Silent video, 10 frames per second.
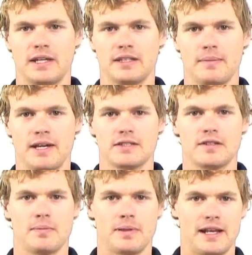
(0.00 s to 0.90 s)
being the mass of
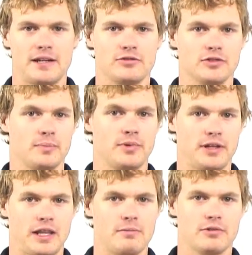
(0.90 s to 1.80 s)
the planet or the
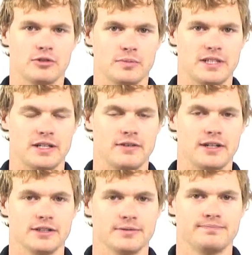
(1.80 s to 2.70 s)
body that we're orbiting around.